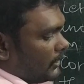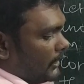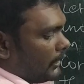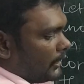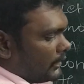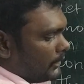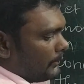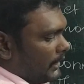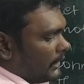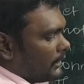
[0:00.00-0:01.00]
so not other
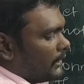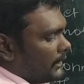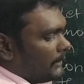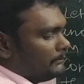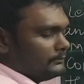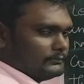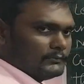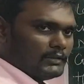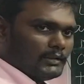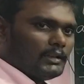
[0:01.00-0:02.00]
than P, other than M,
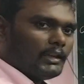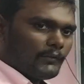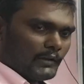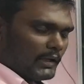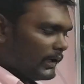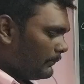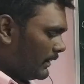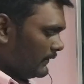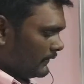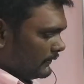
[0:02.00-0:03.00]
if we take
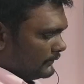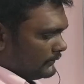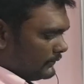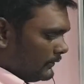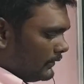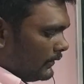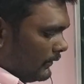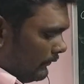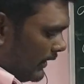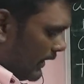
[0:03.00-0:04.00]
means
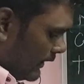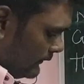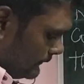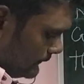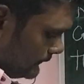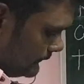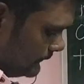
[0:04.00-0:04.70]
we have